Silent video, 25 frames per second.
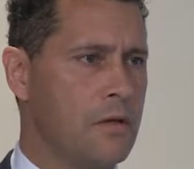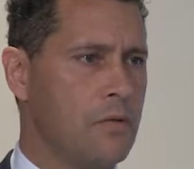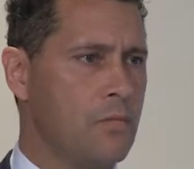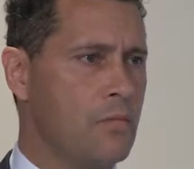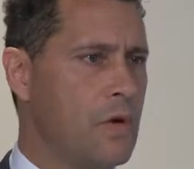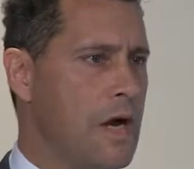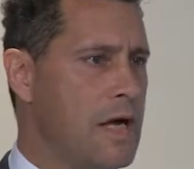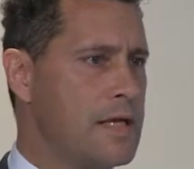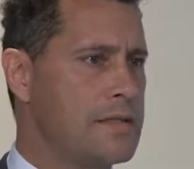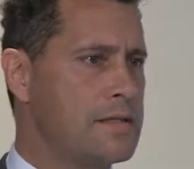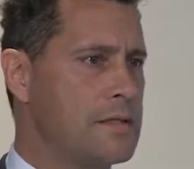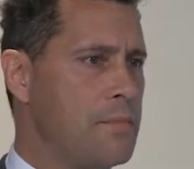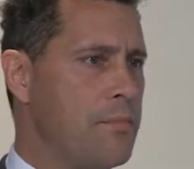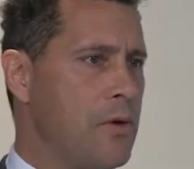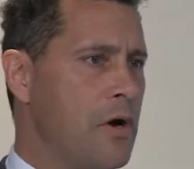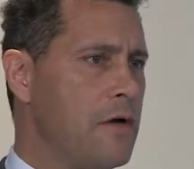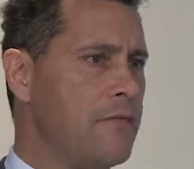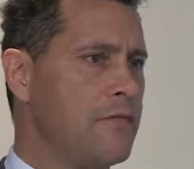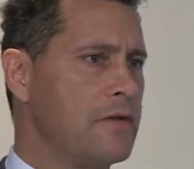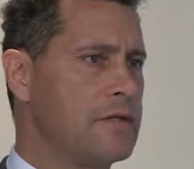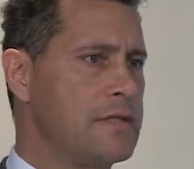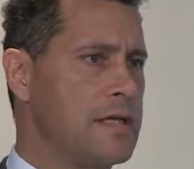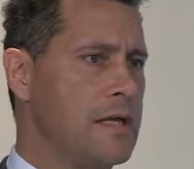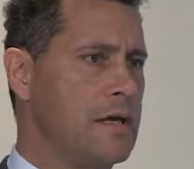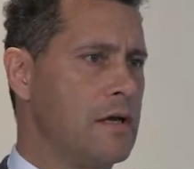Where's the
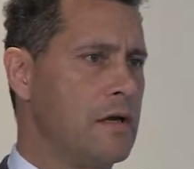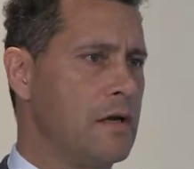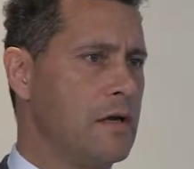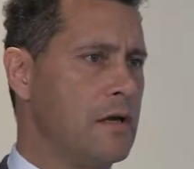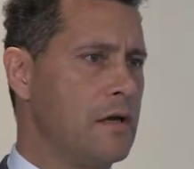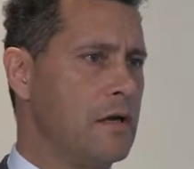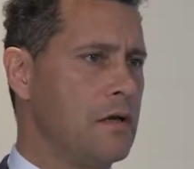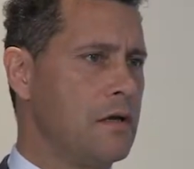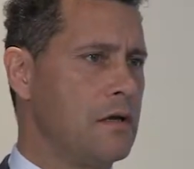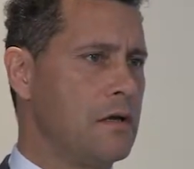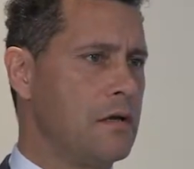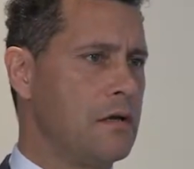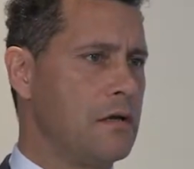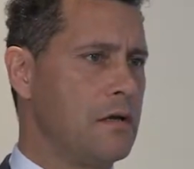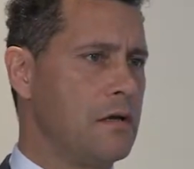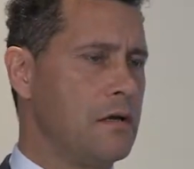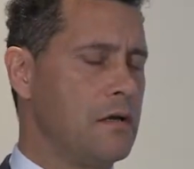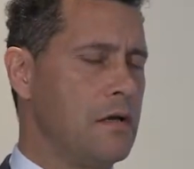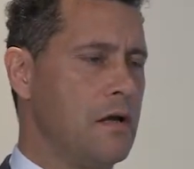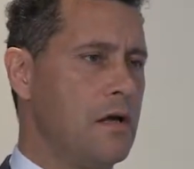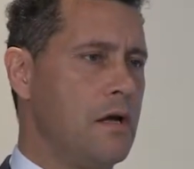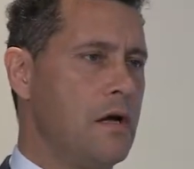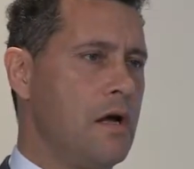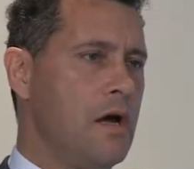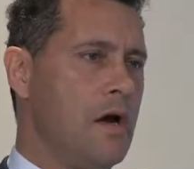poverty?
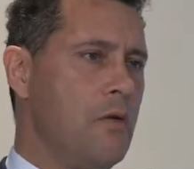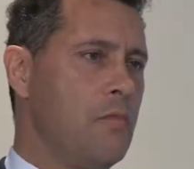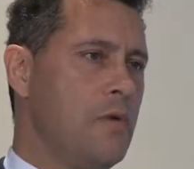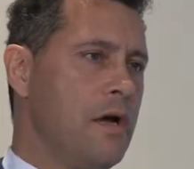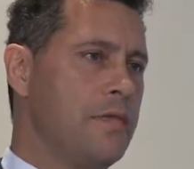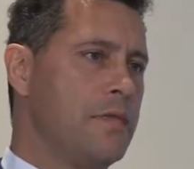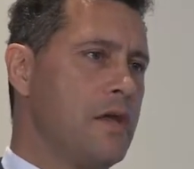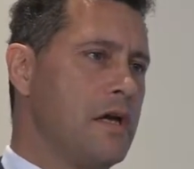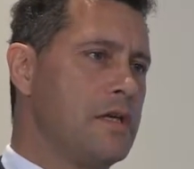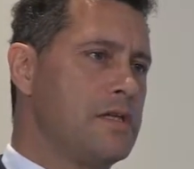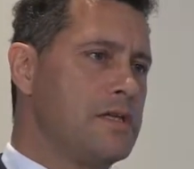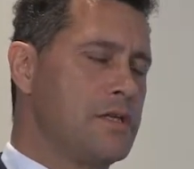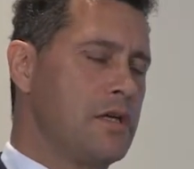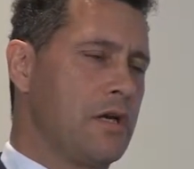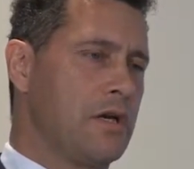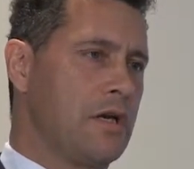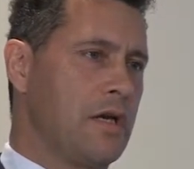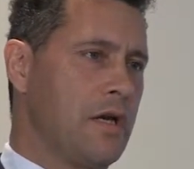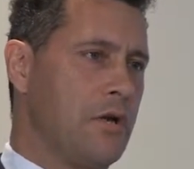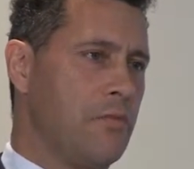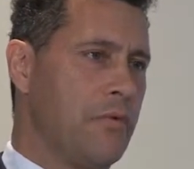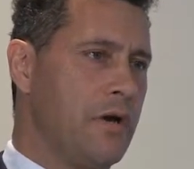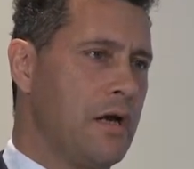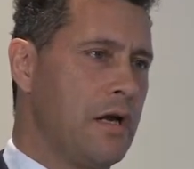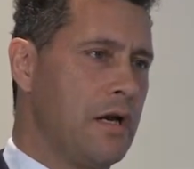And when they
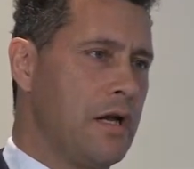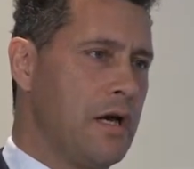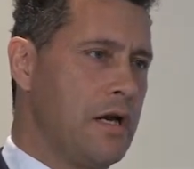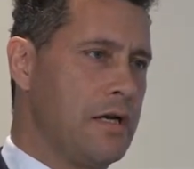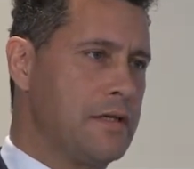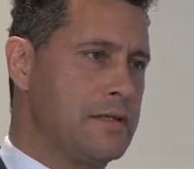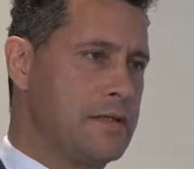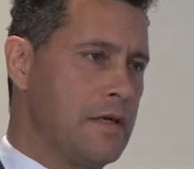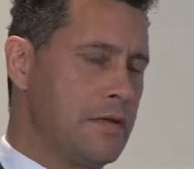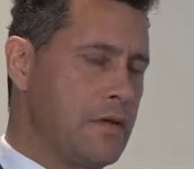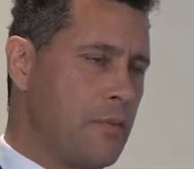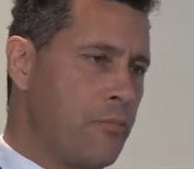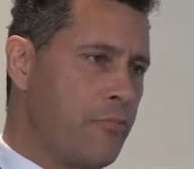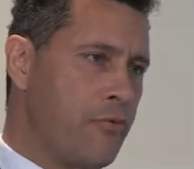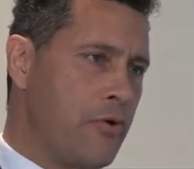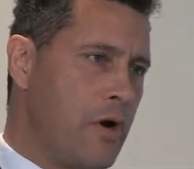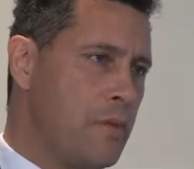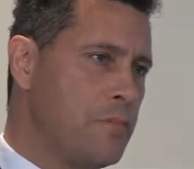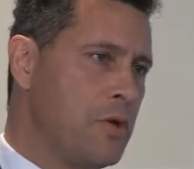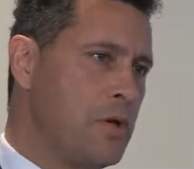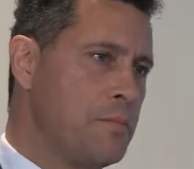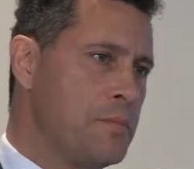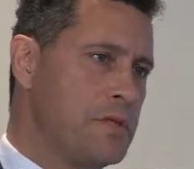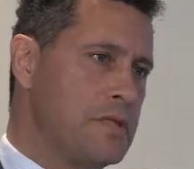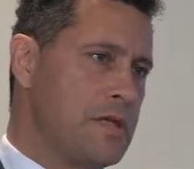suddenly realize that the
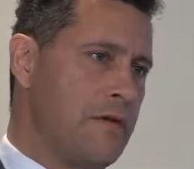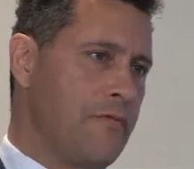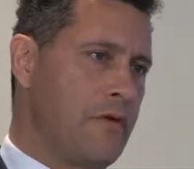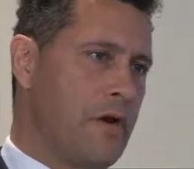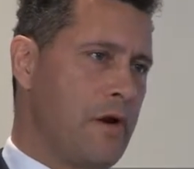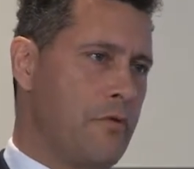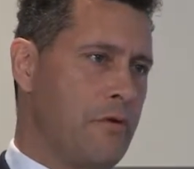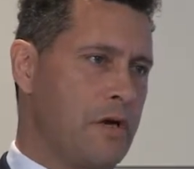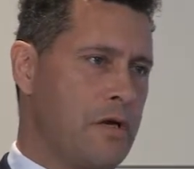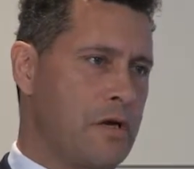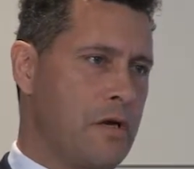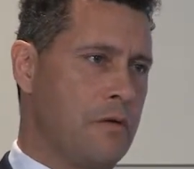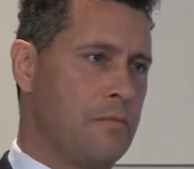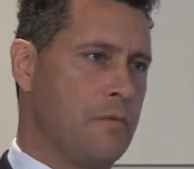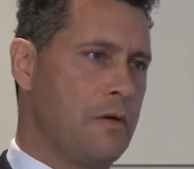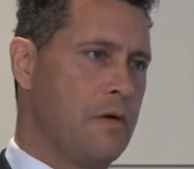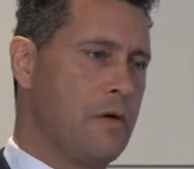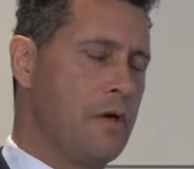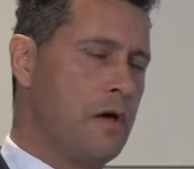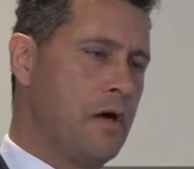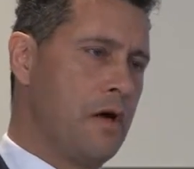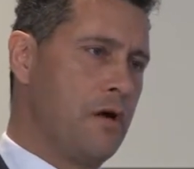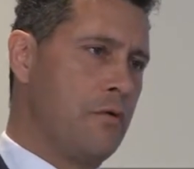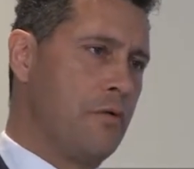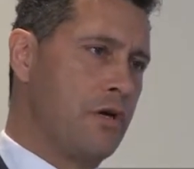problems of our
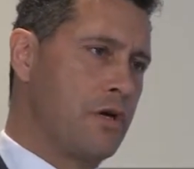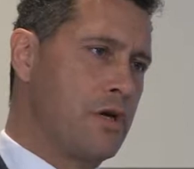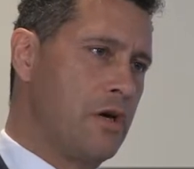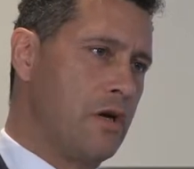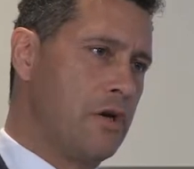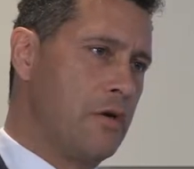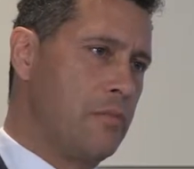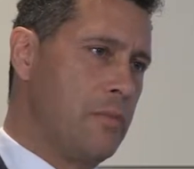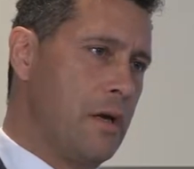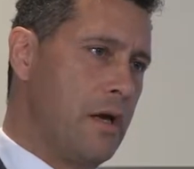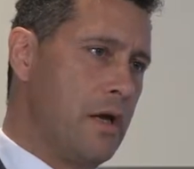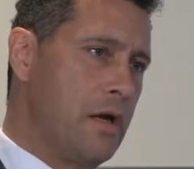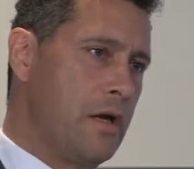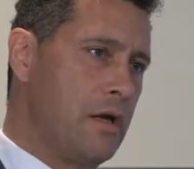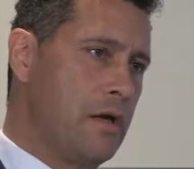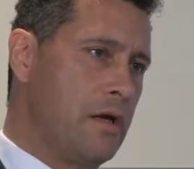economy